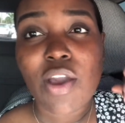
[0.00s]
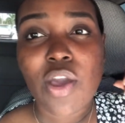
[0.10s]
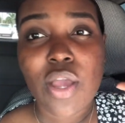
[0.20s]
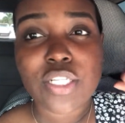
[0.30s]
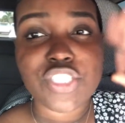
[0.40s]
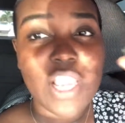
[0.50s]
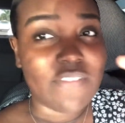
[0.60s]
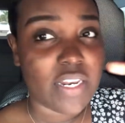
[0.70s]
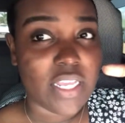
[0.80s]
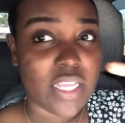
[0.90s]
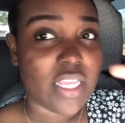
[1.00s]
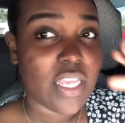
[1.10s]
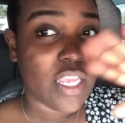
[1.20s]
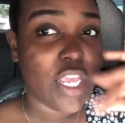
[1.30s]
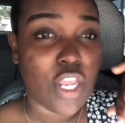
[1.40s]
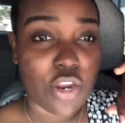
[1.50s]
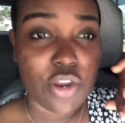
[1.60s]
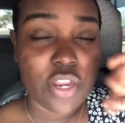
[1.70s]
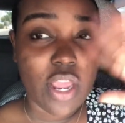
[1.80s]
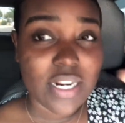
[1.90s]
traveling here,
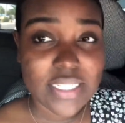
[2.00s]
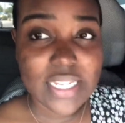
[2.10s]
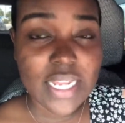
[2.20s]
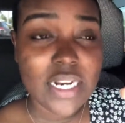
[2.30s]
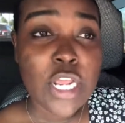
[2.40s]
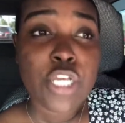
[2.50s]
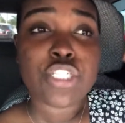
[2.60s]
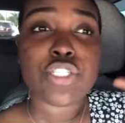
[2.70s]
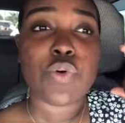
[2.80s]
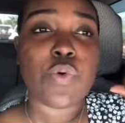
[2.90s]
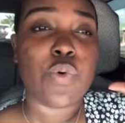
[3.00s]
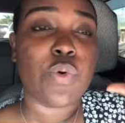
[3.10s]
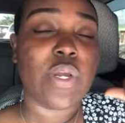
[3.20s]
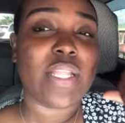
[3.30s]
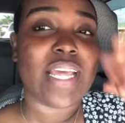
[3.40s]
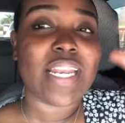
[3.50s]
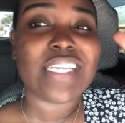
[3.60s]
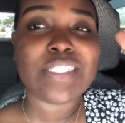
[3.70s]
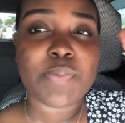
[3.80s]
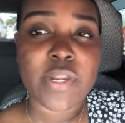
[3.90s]
you understand? So that
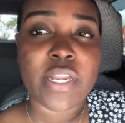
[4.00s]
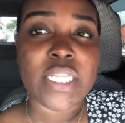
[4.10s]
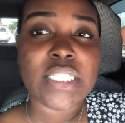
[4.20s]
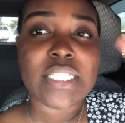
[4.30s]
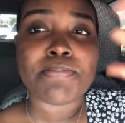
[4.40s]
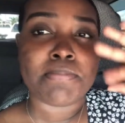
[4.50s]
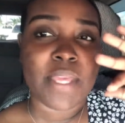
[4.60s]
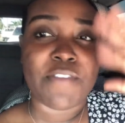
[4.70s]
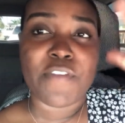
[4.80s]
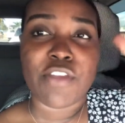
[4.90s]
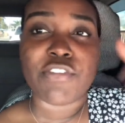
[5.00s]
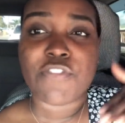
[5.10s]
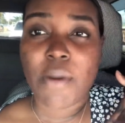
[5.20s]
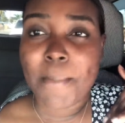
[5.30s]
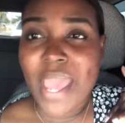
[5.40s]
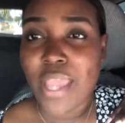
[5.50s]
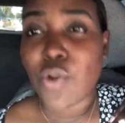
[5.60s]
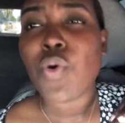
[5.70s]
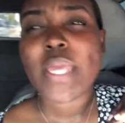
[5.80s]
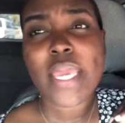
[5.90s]
experience may vary from mine,
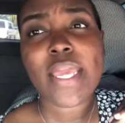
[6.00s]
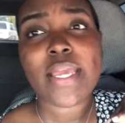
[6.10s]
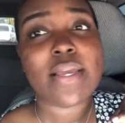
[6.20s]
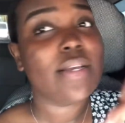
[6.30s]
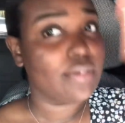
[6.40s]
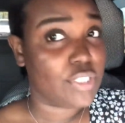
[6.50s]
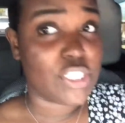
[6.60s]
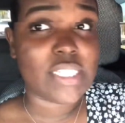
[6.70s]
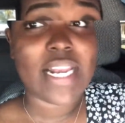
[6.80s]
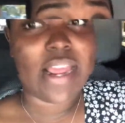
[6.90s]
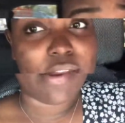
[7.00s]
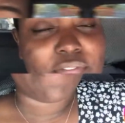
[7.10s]
okay? Just to clarify.